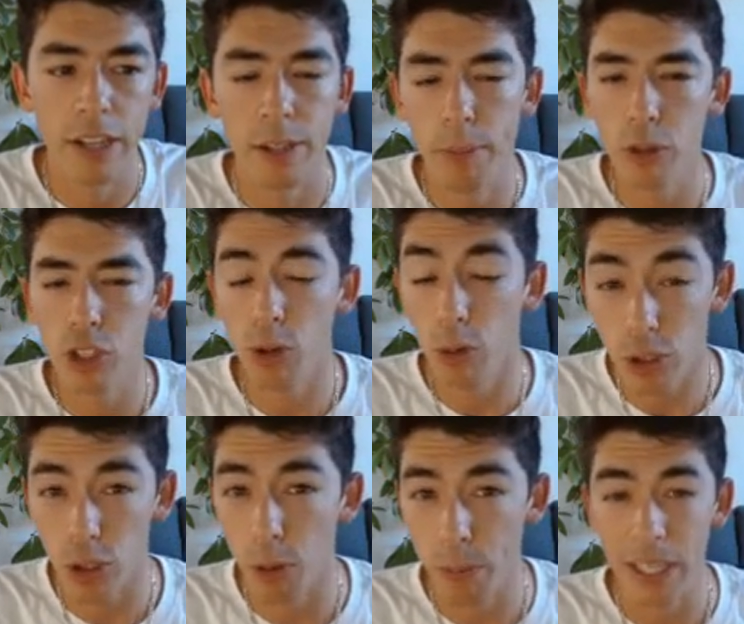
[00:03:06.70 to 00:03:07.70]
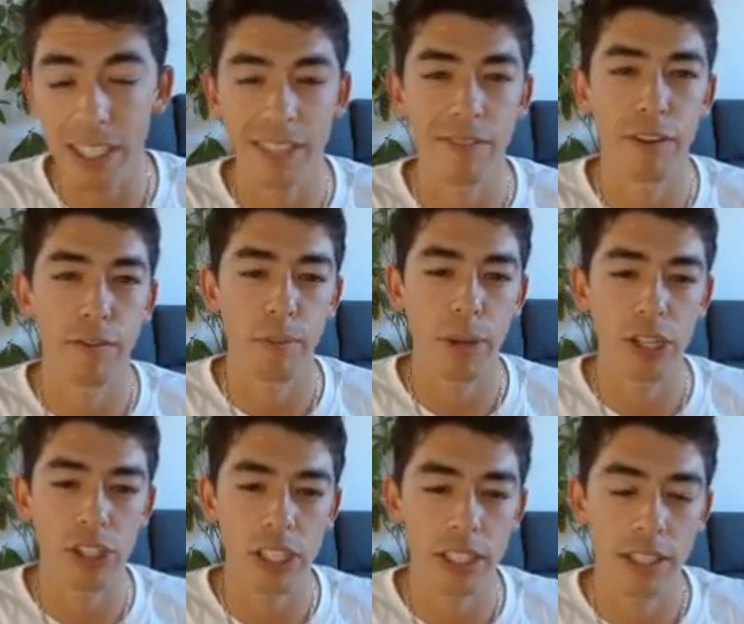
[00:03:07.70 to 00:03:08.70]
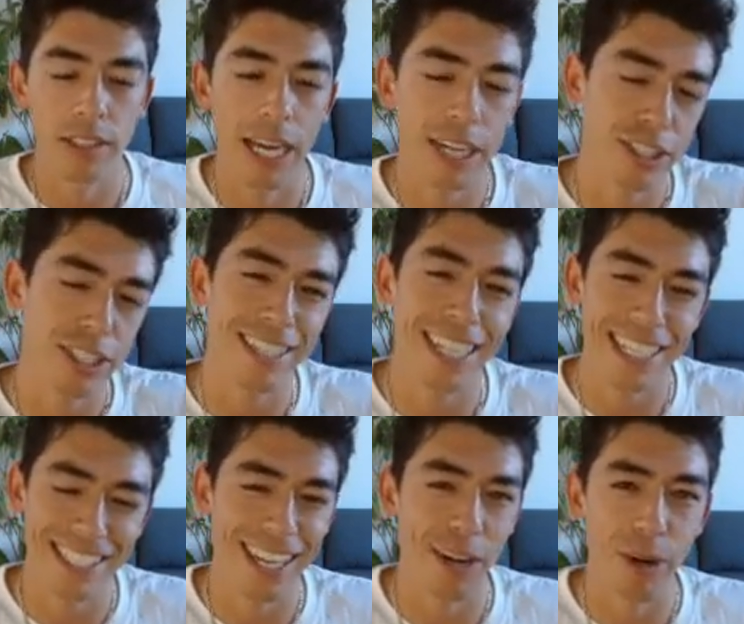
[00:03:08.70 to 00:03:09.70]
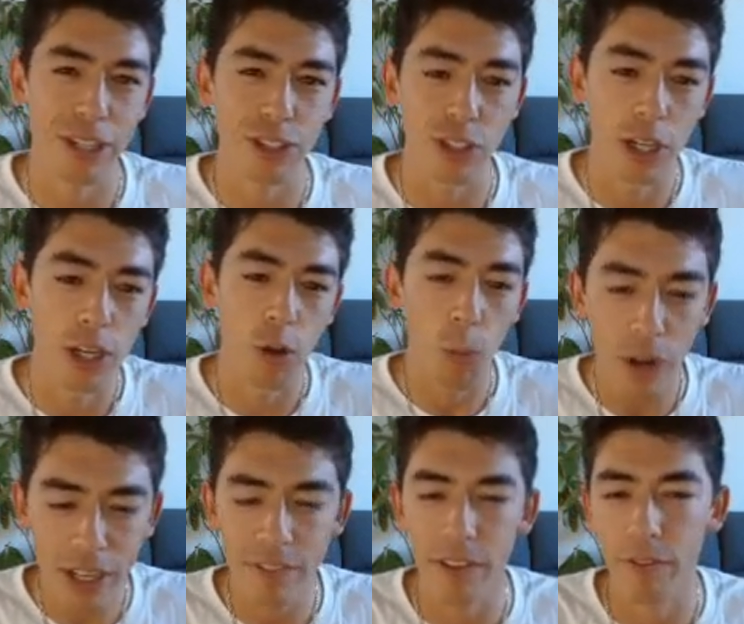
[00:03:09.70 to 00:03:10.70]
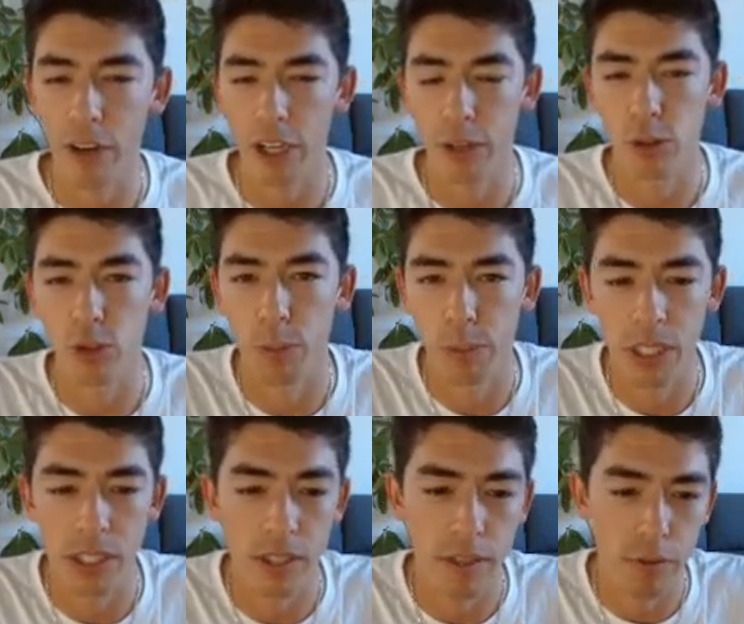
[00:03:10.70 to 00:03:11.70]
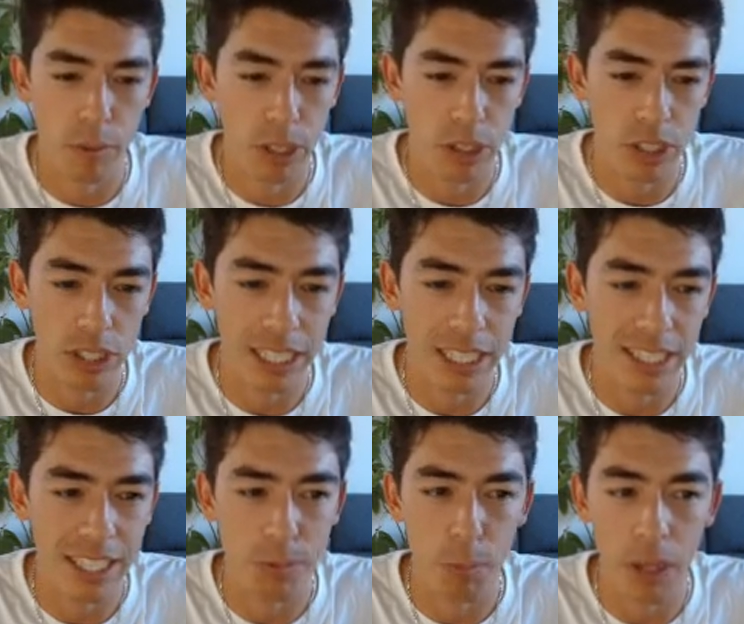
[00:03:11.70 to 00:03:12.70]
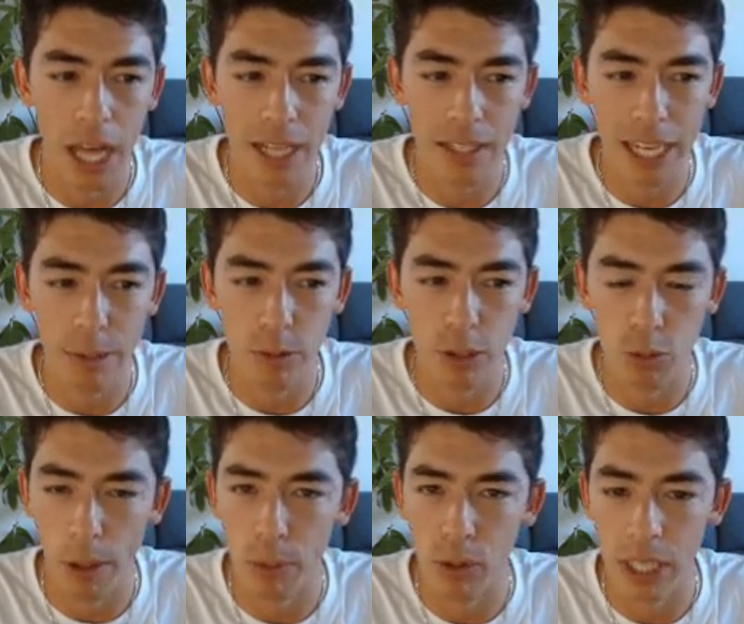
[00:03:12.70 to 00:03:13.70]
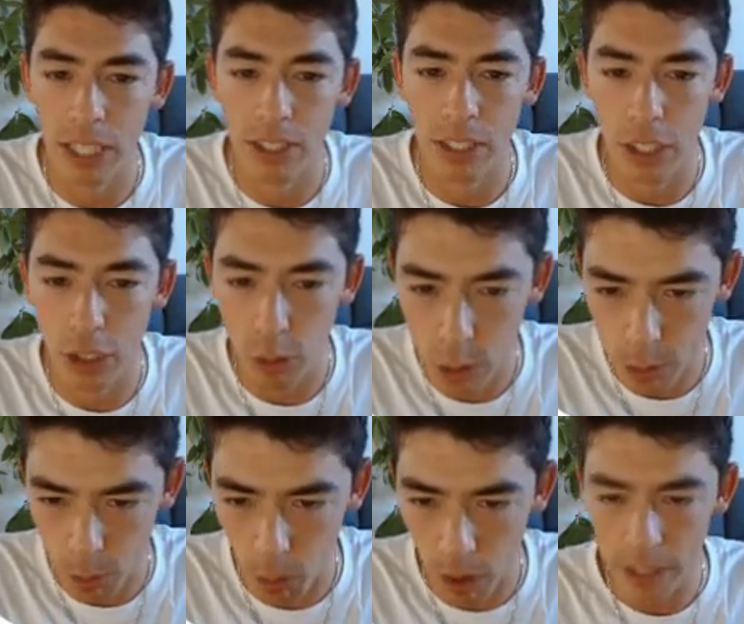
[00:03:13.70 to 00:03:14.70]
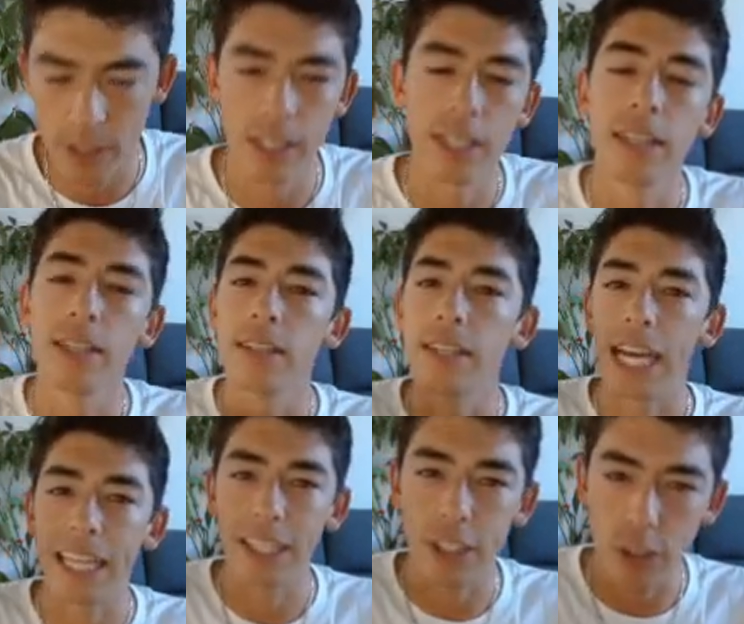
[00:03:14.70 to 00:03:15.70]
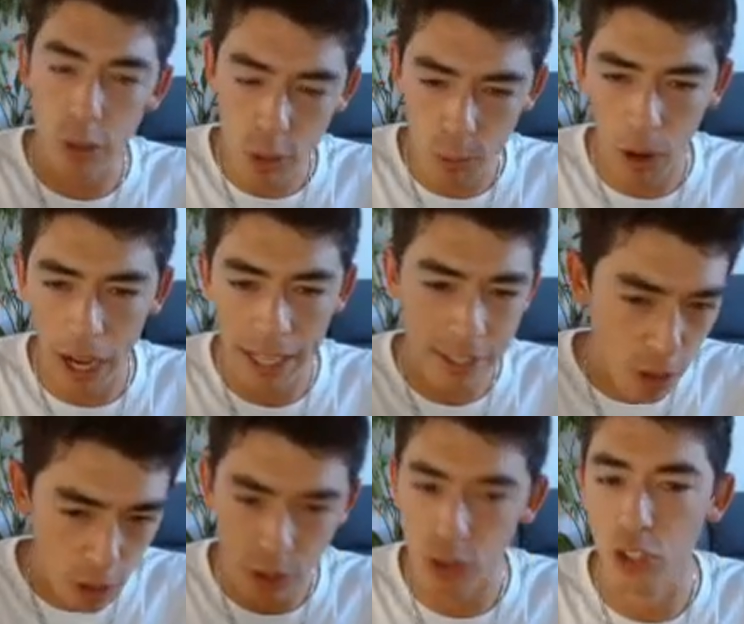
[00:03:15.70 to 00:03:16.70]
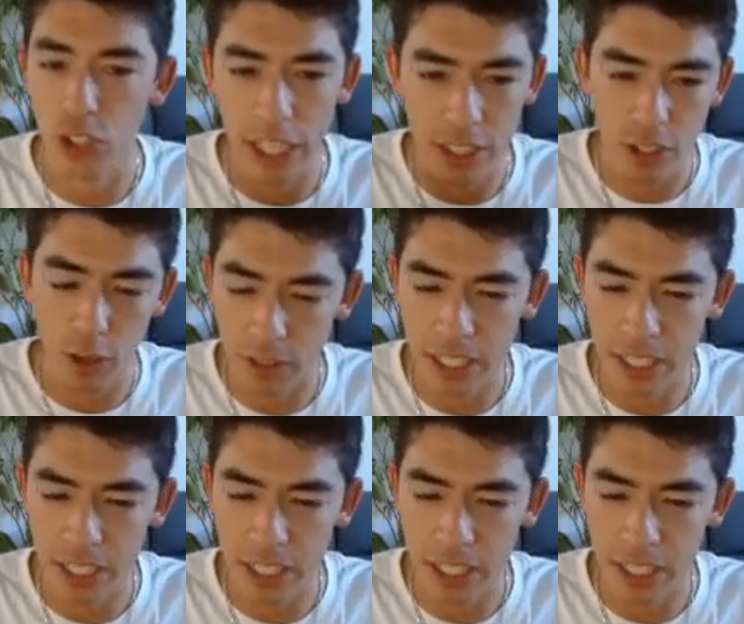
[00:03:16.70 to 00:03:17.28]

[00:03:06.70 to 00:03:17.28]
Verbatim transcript: the most crucial piece of information, actually, that's not quite true. One of the very crucial pieces of information is this black line, which represents the used price. And the used price also changes over